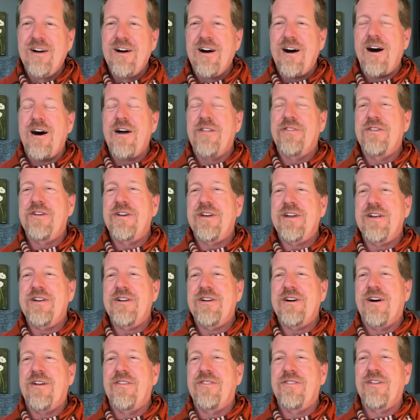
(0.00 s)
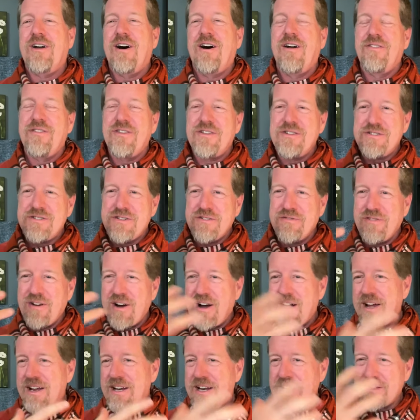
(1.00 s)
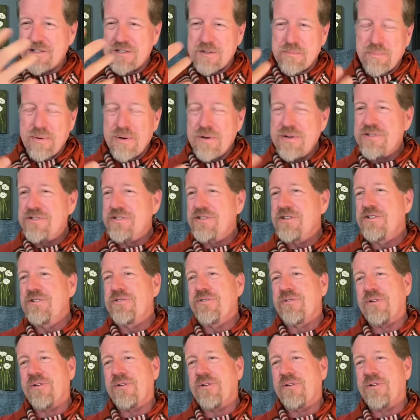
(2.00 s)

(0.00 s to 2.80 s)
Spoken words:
on this divine as a person,